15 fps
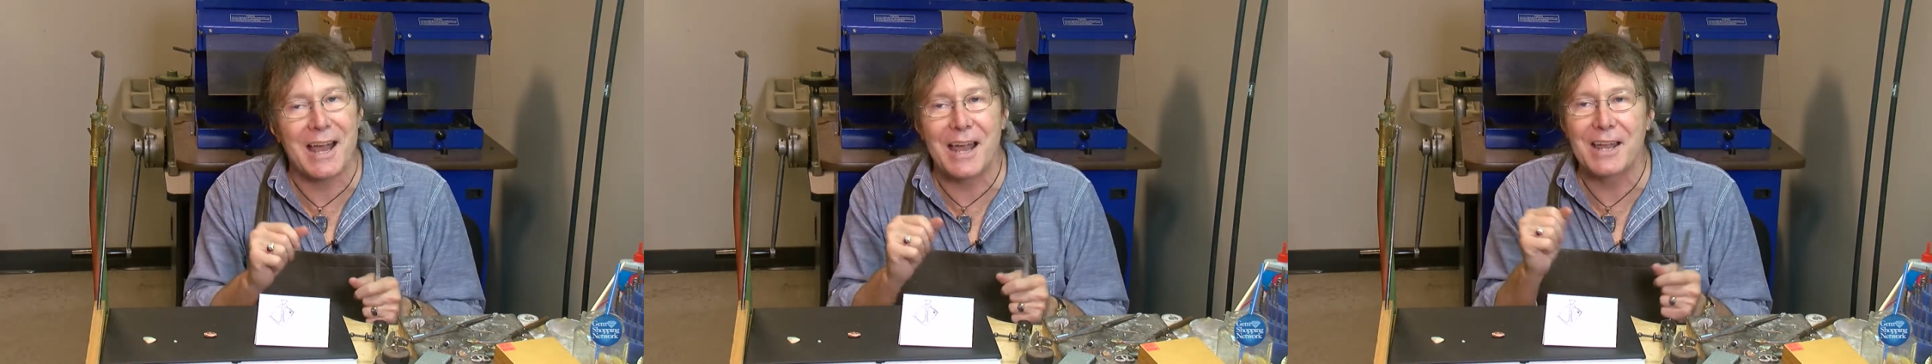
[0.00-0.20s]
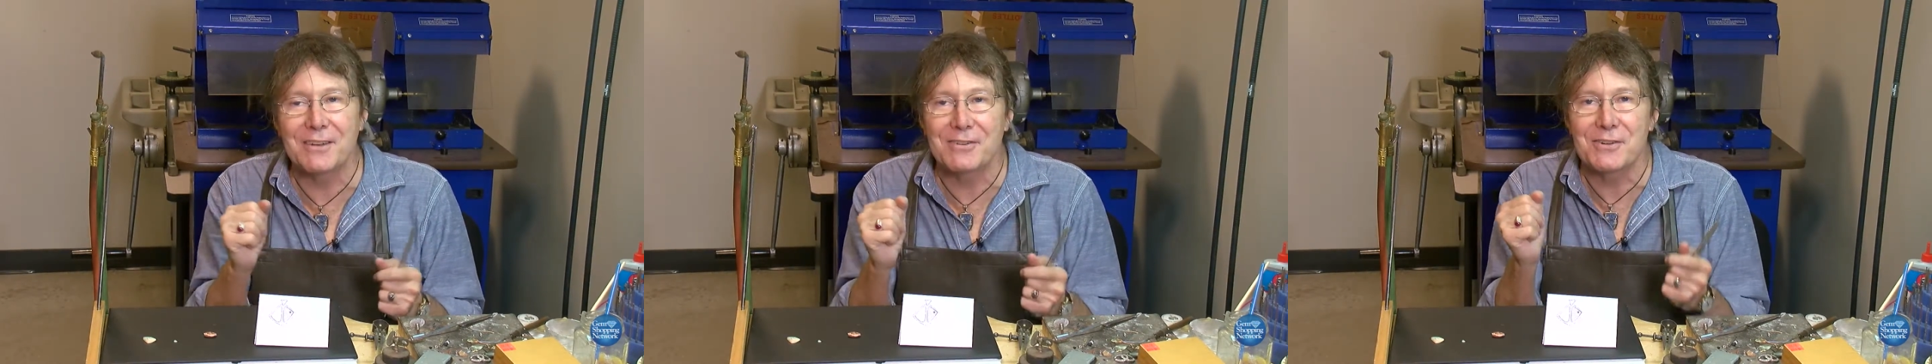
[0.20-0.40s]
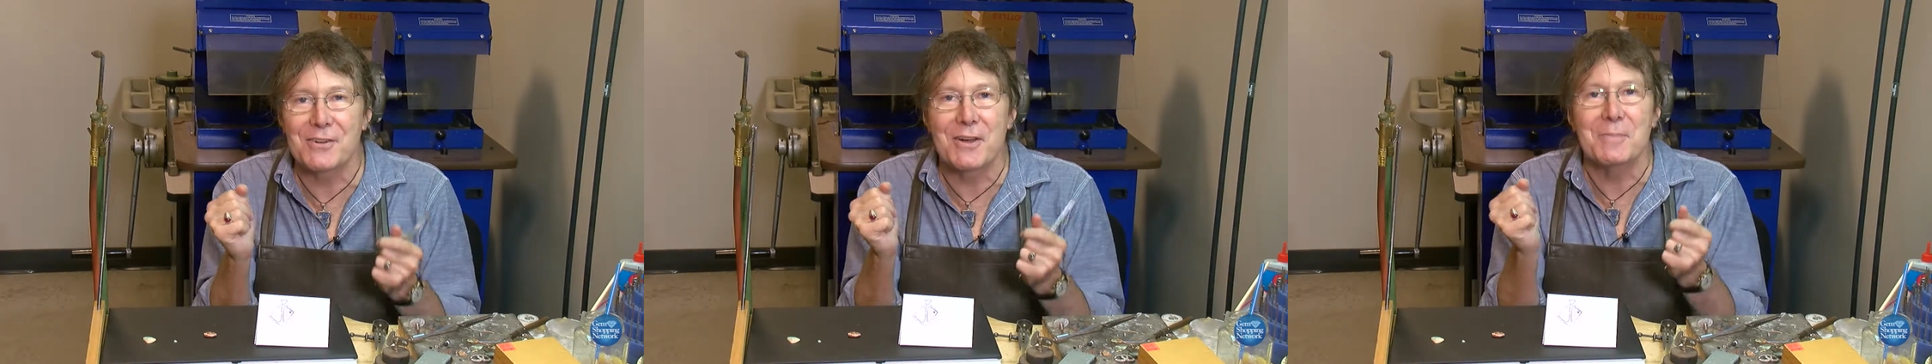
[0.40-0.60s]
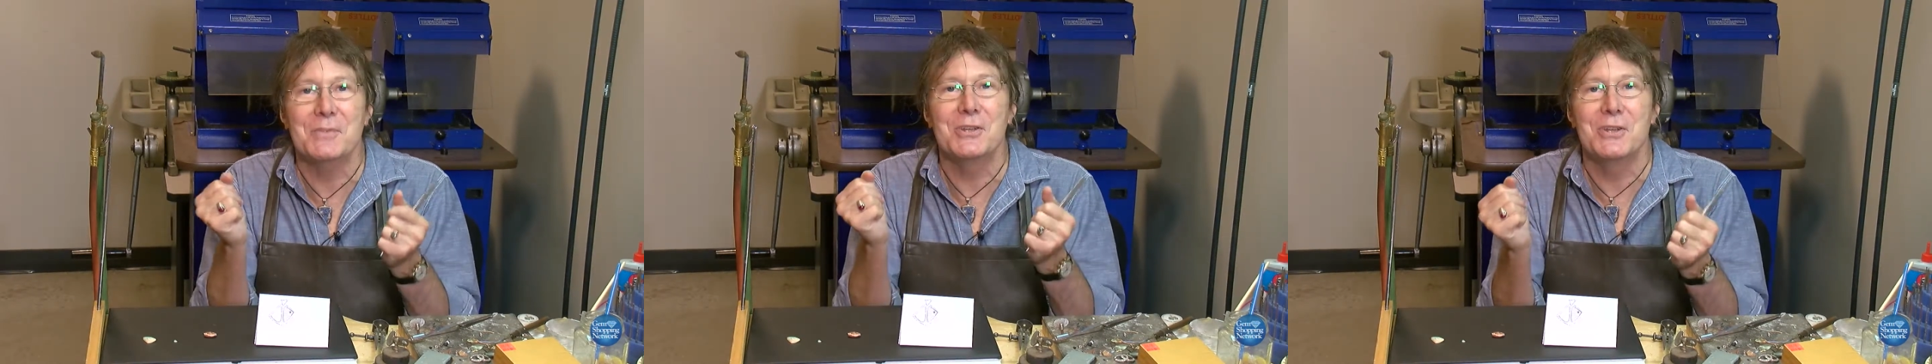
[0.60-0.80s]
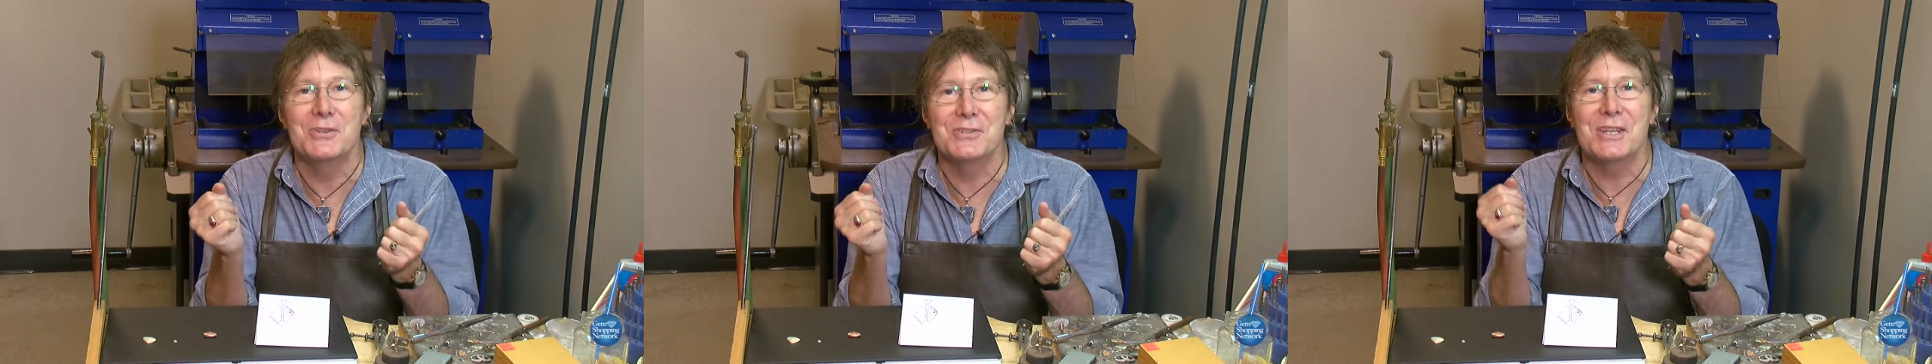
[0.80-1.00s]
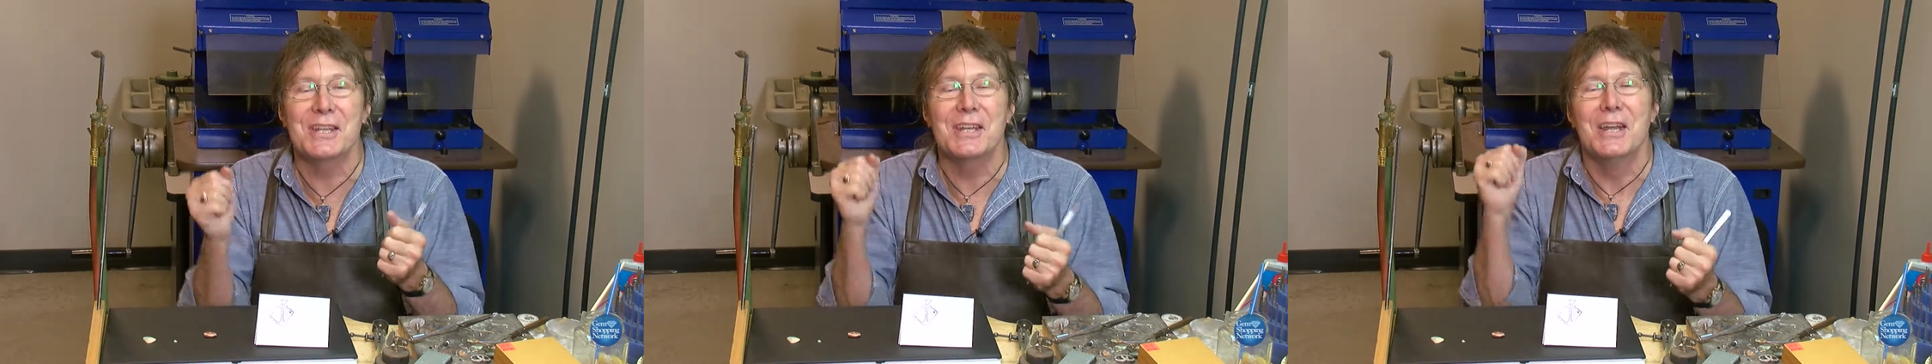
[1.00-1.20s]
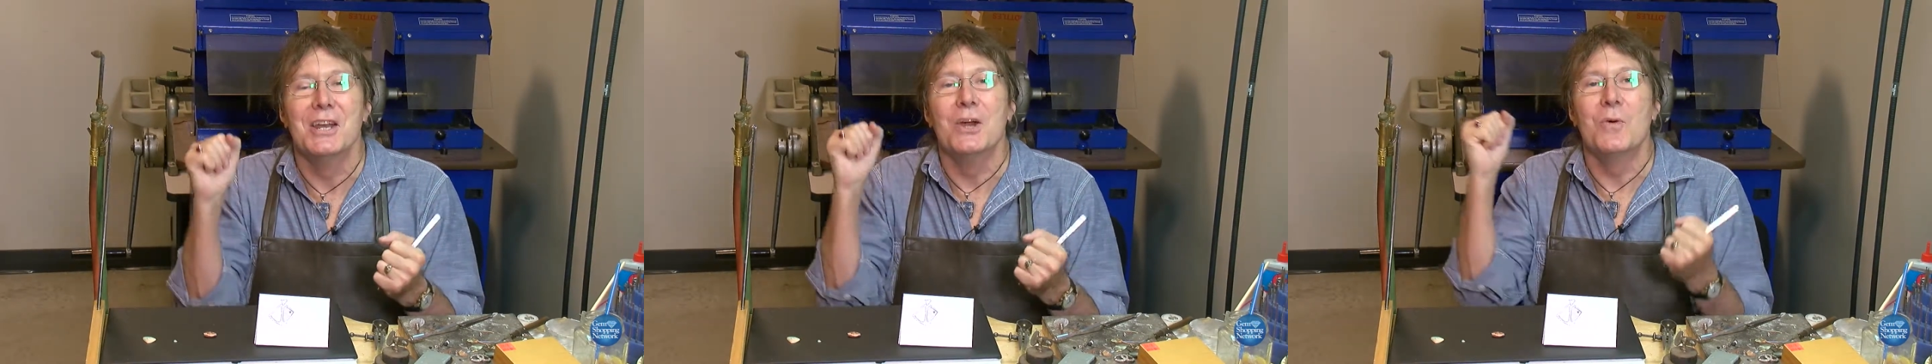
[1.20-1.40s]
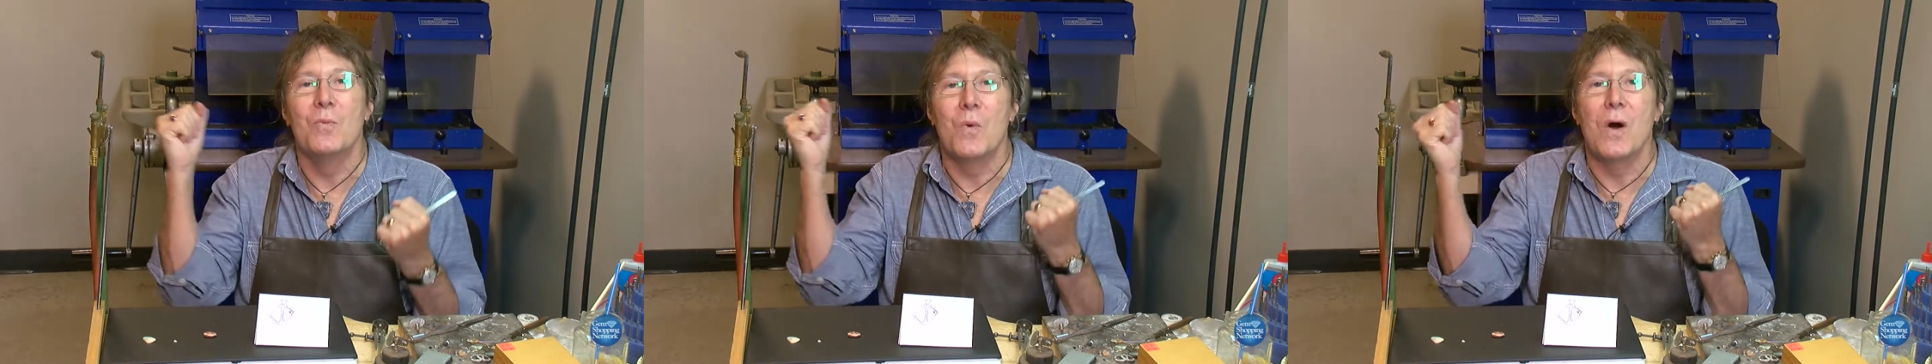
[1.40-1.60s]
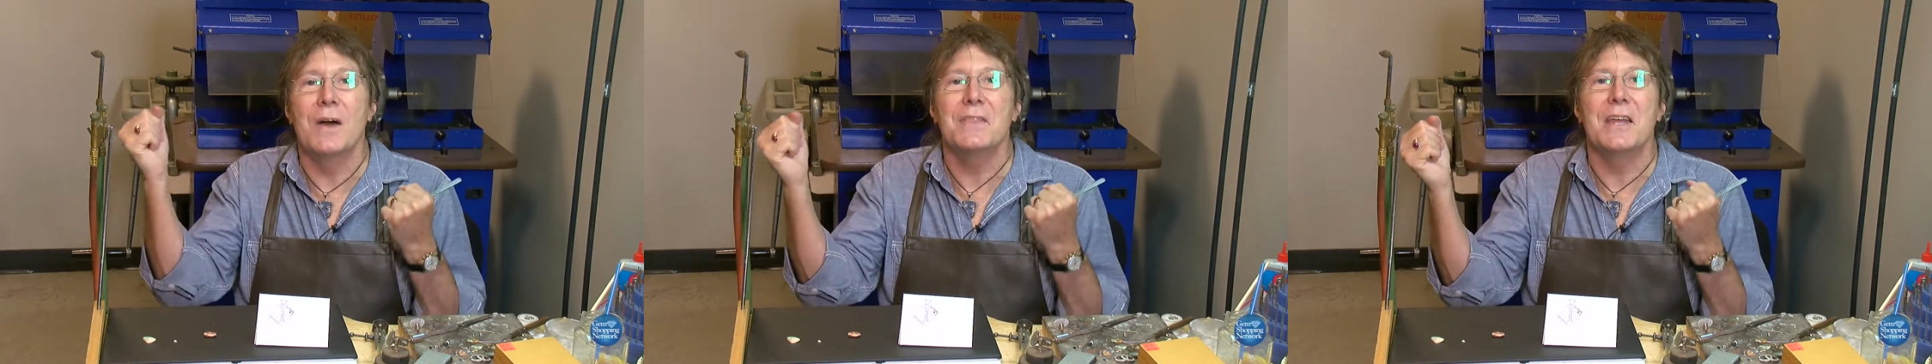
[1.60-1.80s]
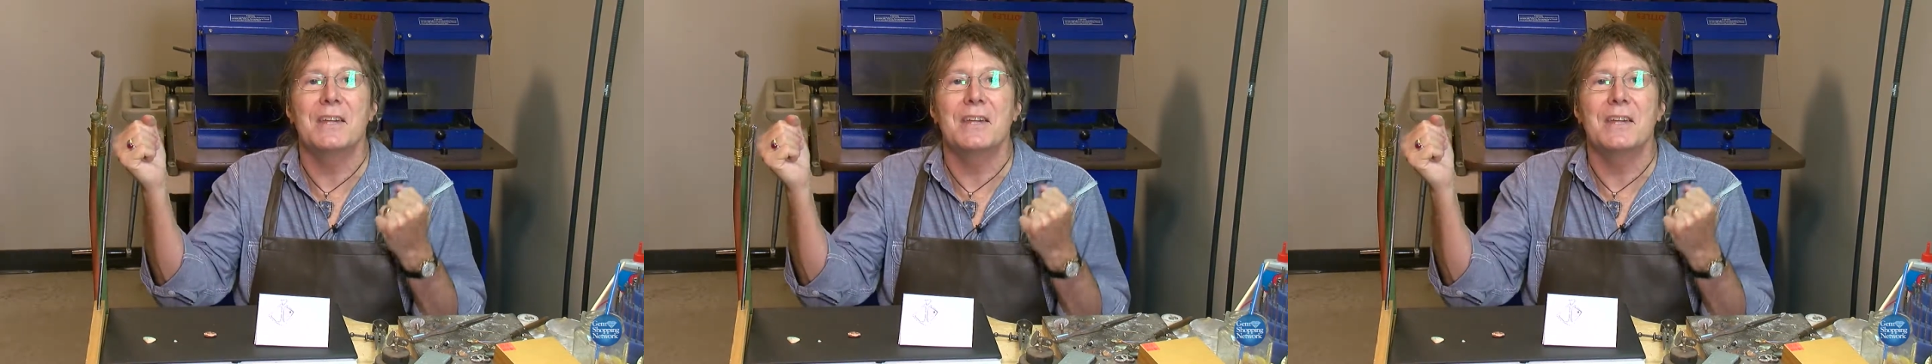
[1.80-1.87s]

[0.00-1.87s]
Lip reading: I grew up using one